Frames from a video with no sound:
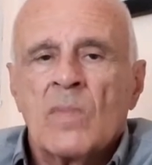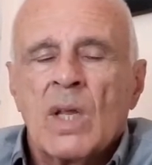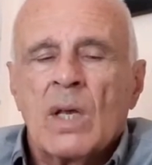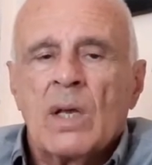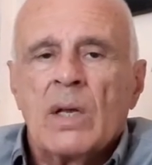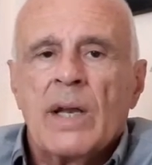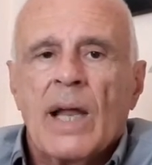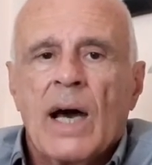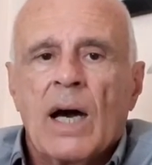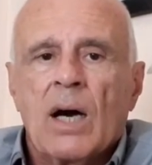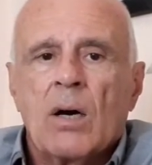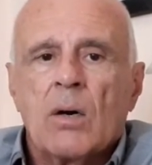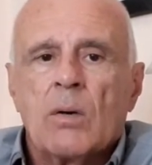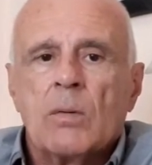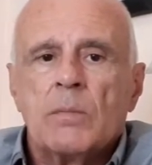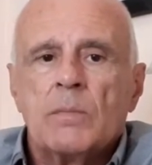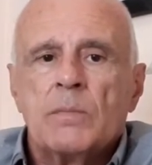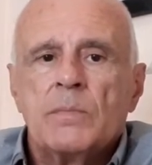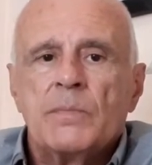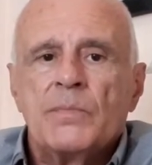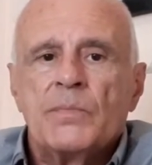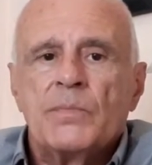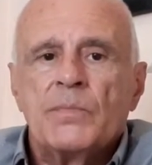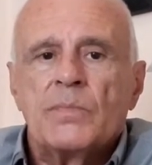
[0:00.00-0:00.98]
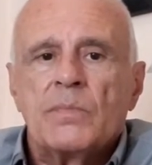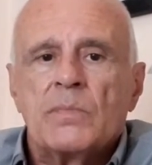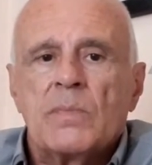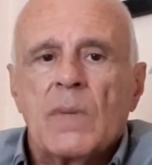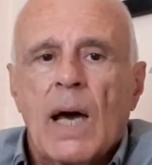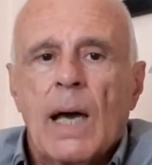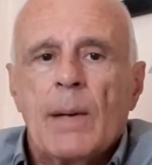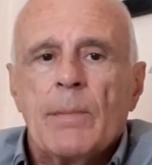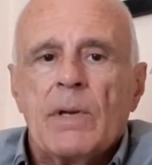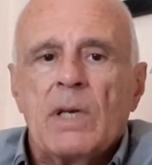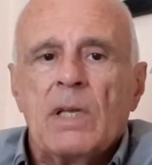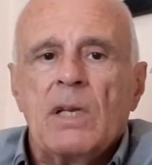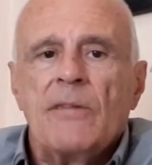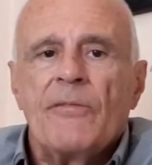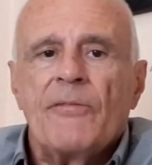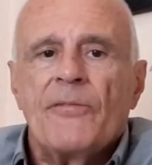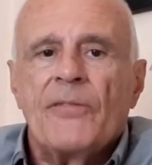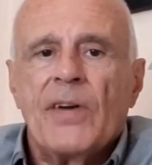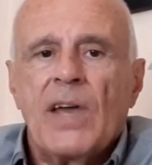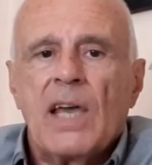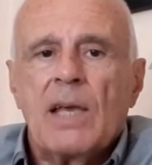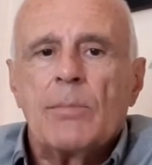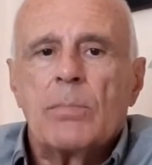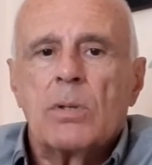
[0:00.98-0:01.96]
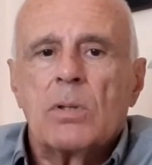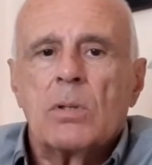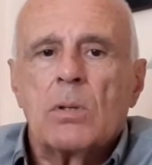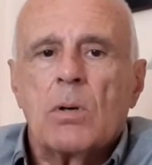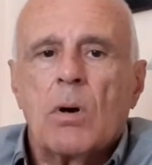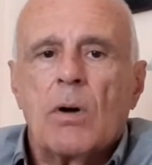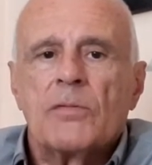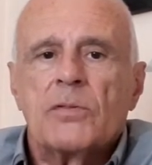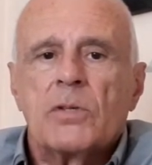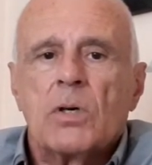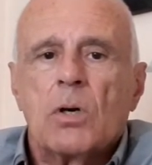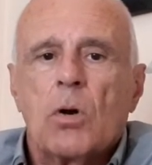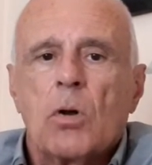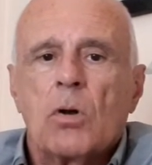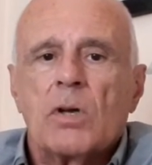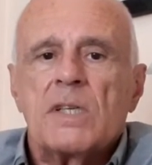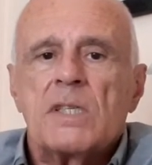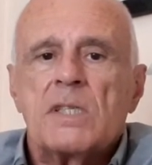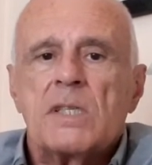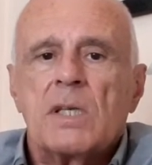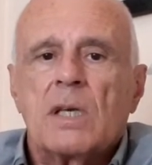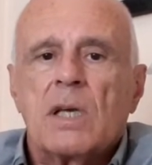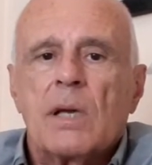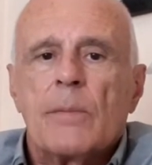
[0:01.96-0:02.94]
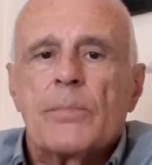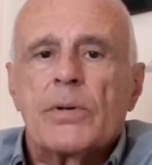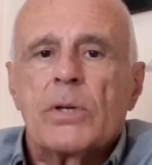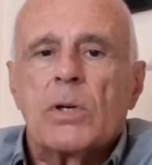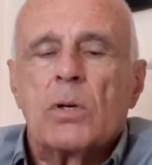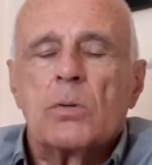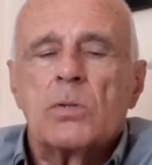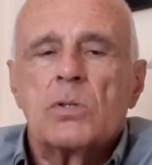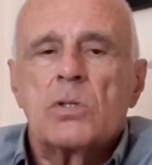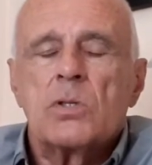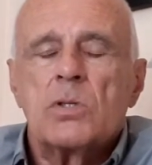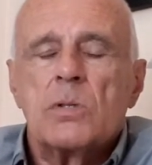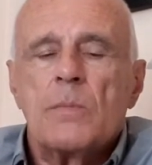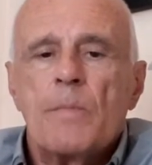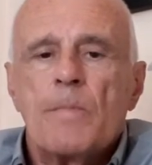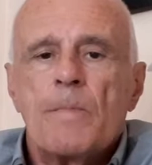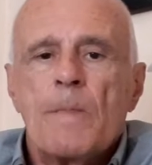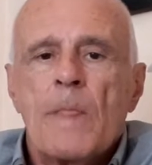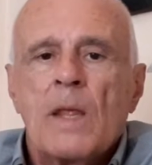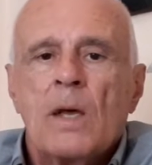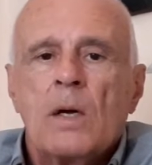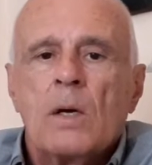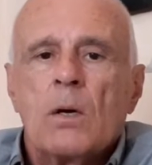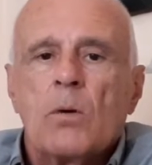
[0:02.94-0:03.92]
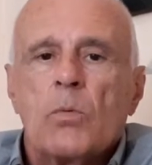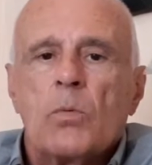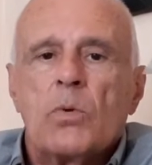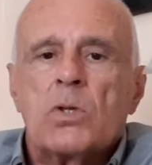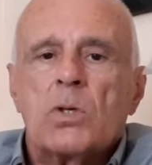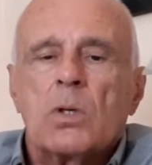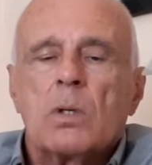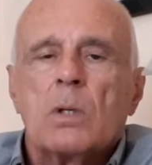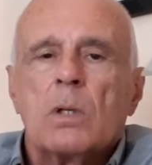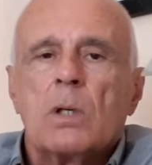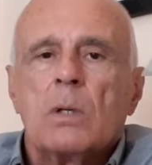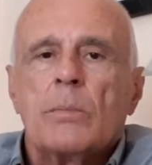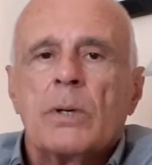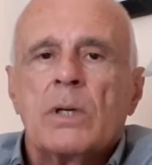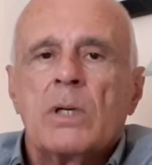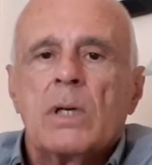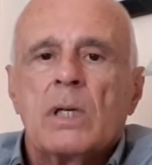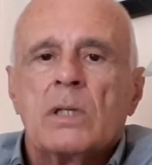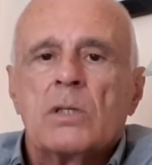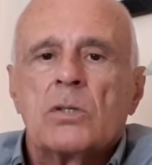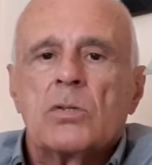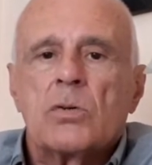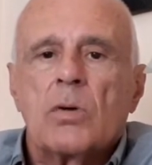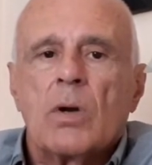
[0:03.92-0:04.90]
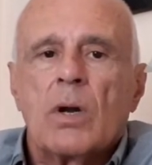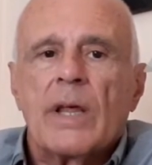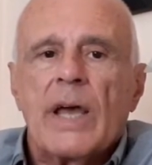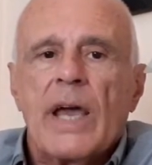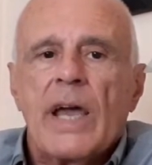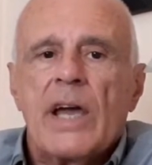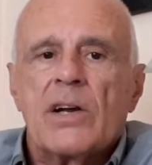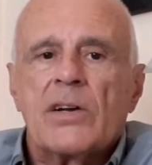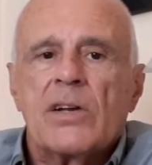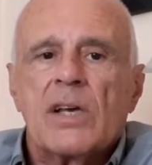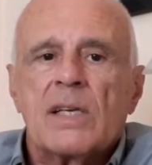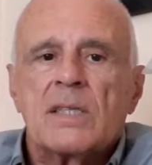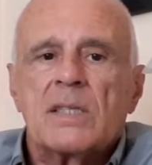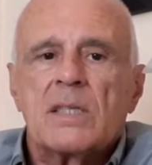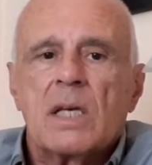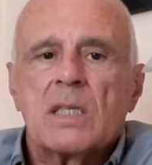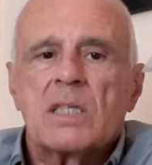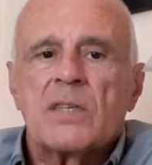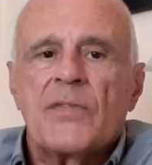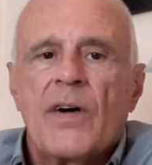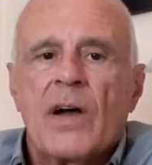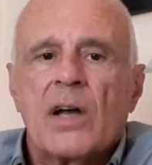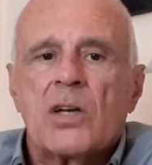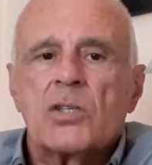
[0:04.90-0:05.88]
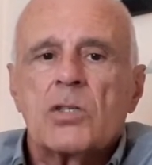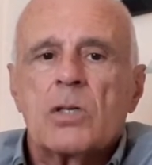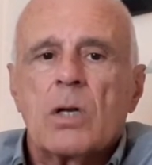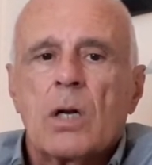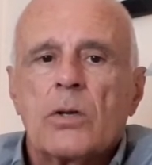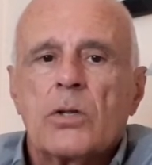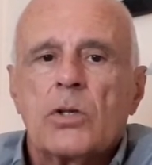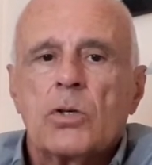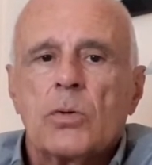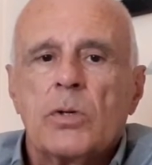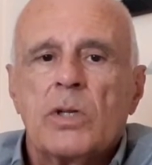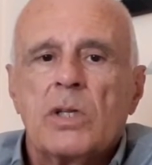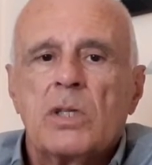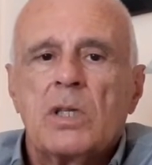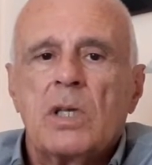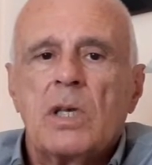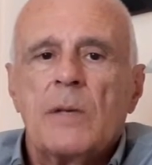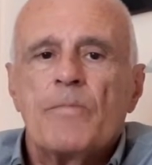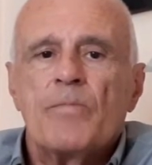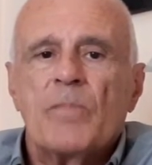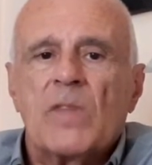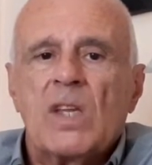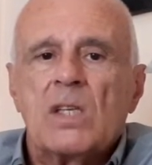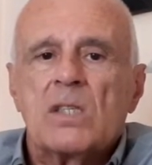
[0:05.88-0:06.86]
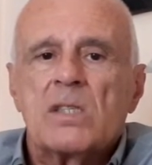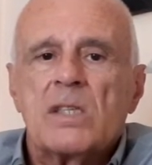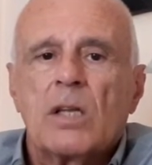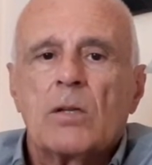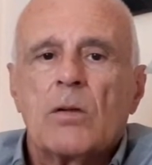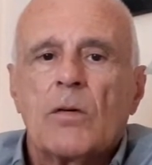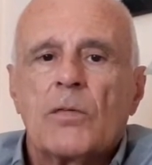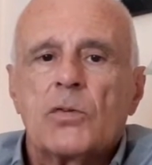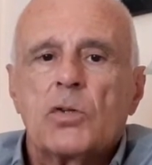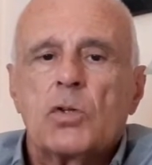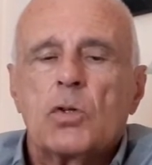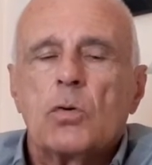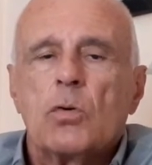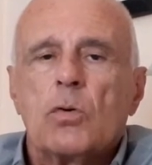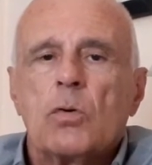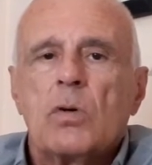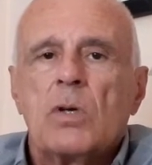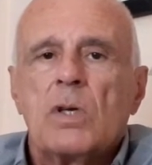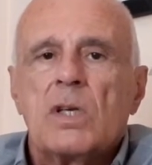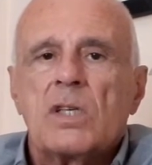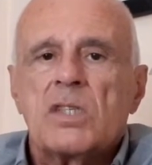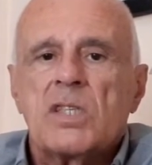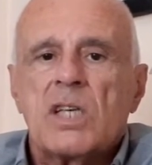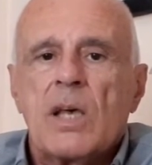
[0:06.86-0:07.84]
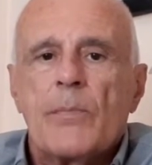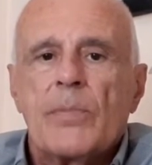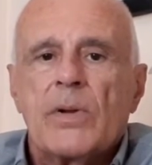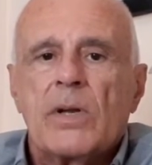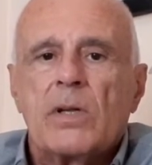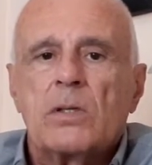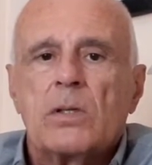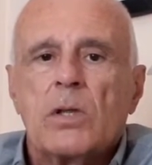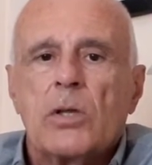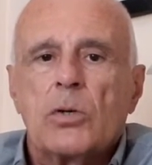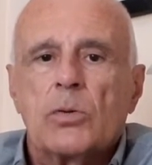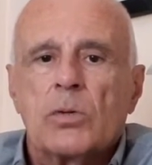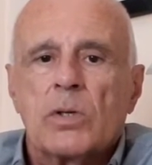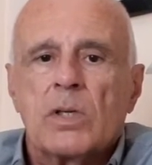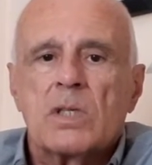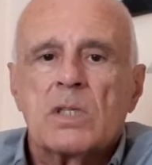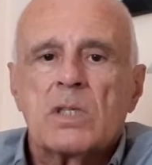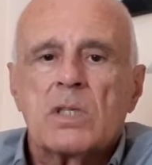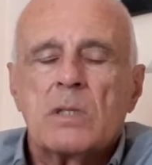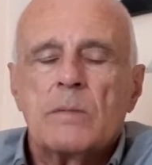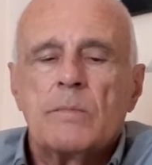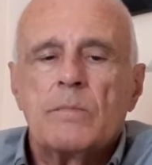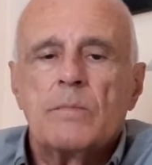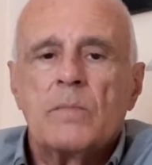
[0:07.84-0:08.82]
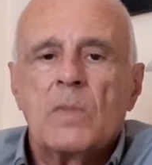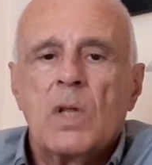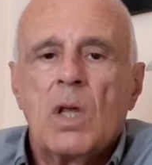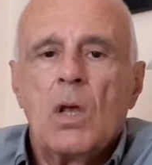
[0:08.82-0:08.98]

Now, I'm in favor of the holistic approach with urban and rural areas as functional unity instead of two separate units.